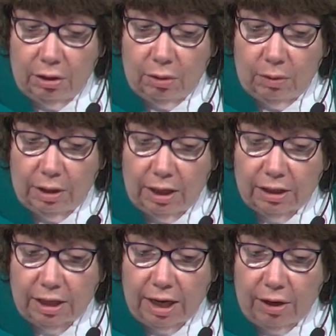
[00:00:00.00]
No one
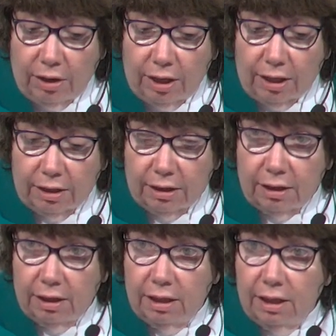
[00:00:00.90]
has hired us.
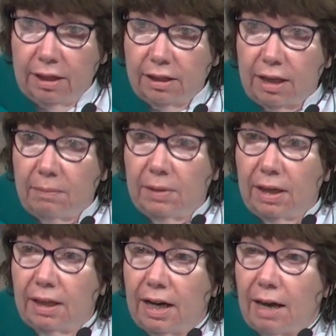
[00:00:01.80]
Same
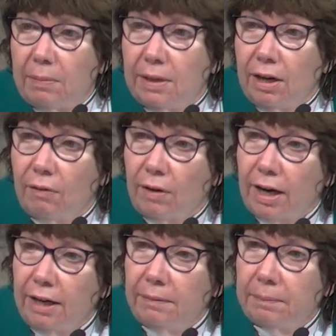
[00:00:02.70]
thing that happened there, right?